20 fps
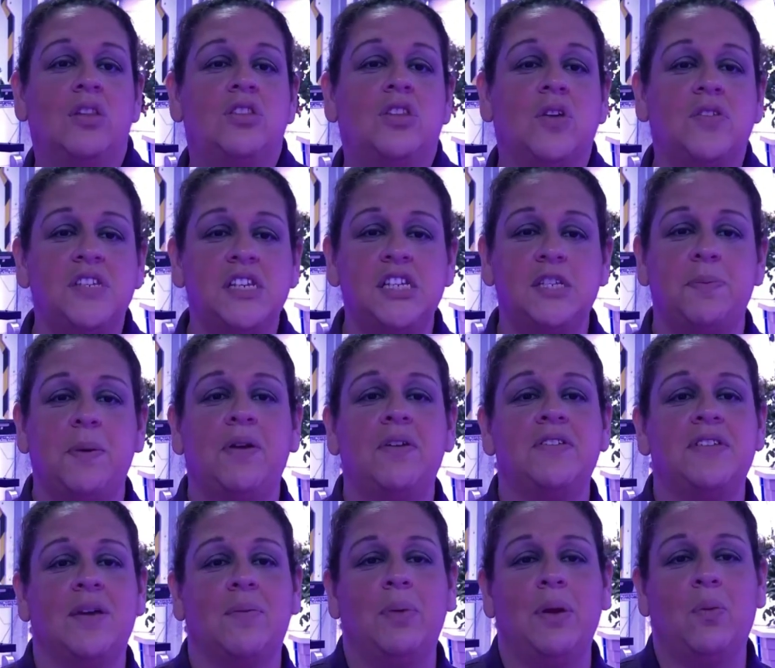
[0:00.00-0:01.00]
Those
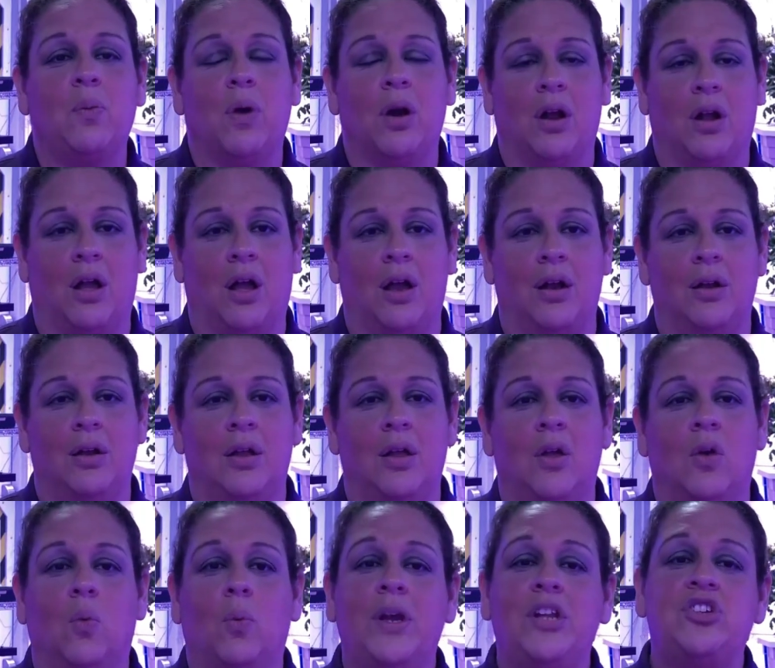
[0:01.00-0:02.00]
experiments that we work on,
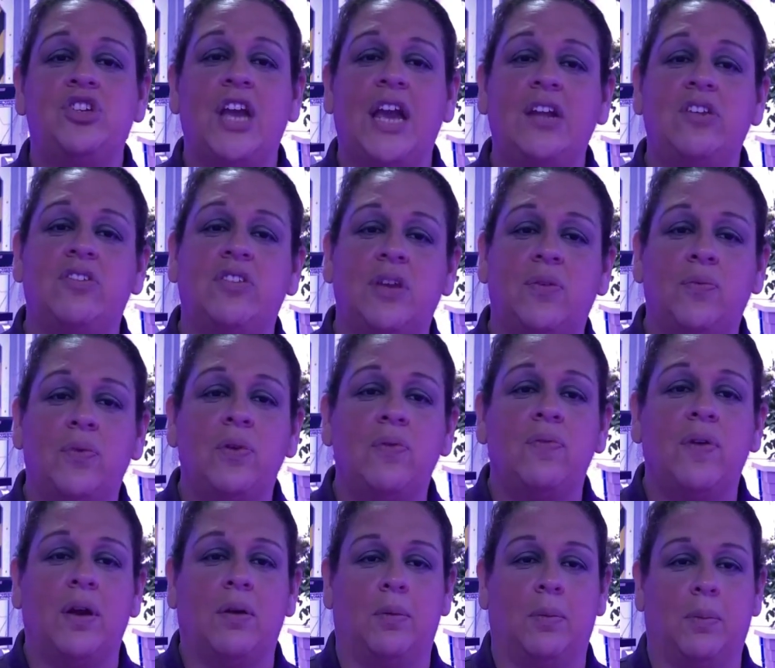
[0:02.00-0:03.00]
we change different
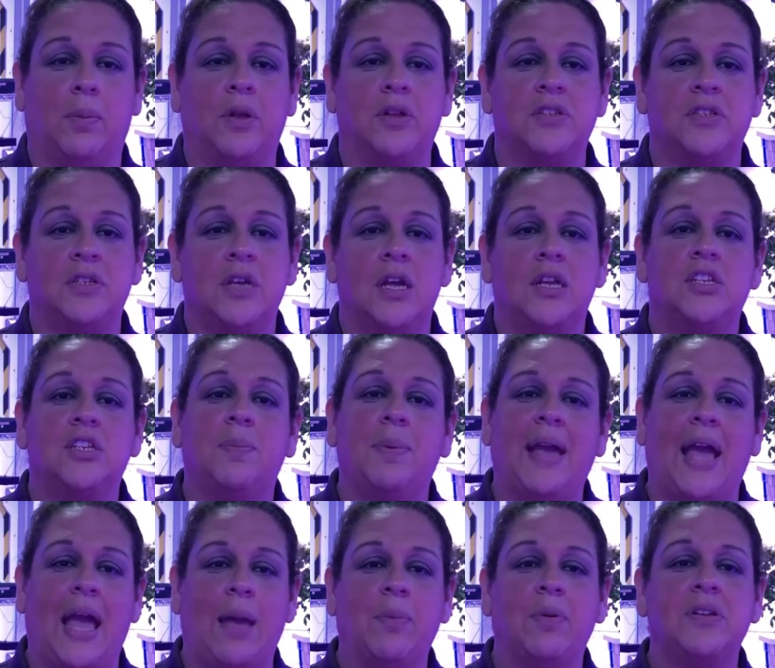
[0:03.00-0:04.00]
variables to
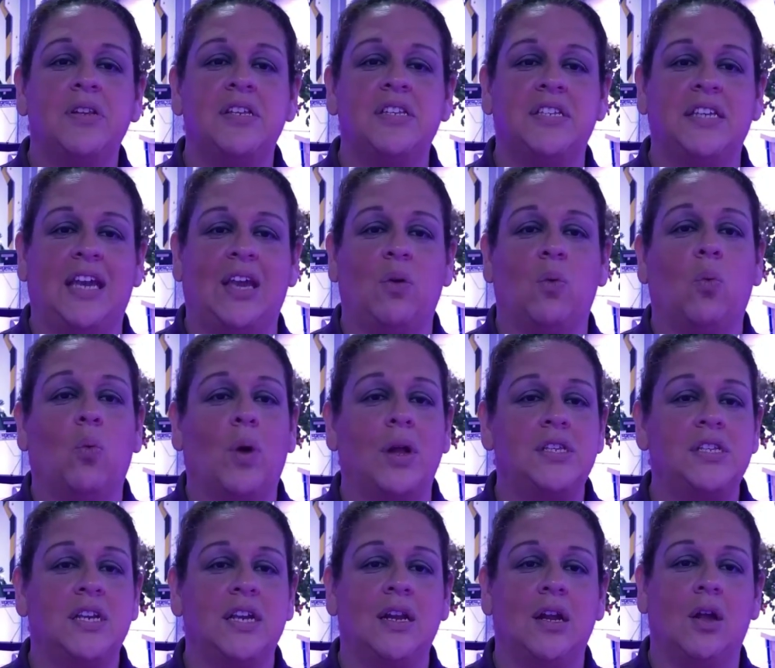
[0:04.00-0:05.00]
be able to see
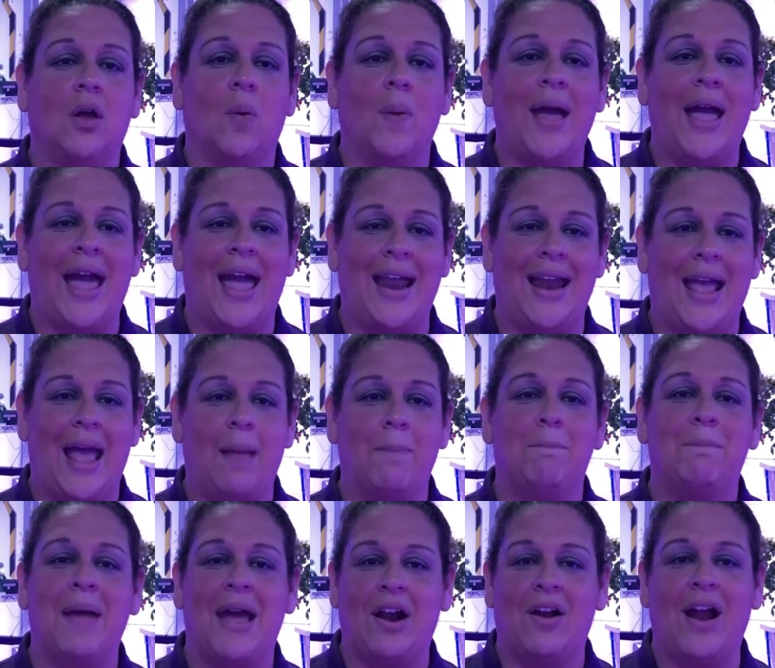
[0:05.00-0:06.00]
what's going to go ahead
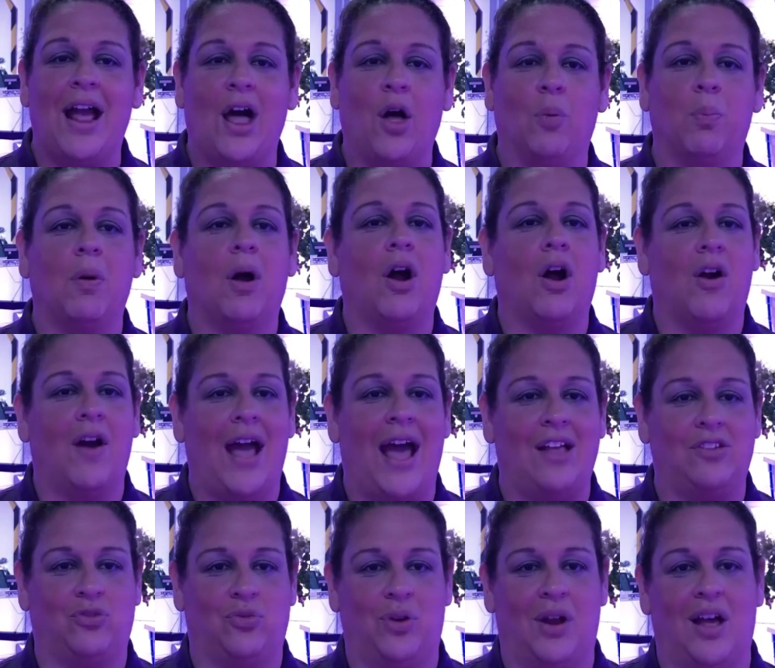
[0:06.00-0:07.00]
and better help our
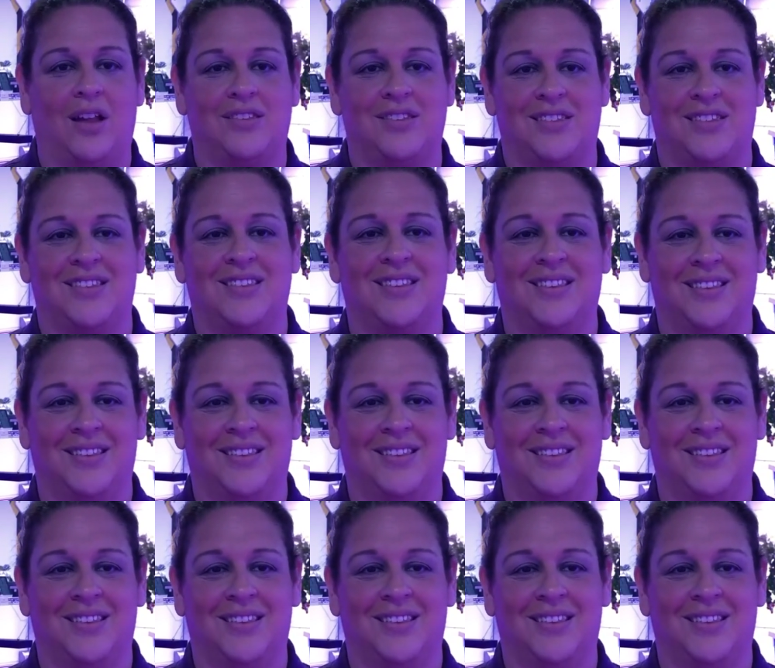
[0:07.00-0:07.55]
astronauts.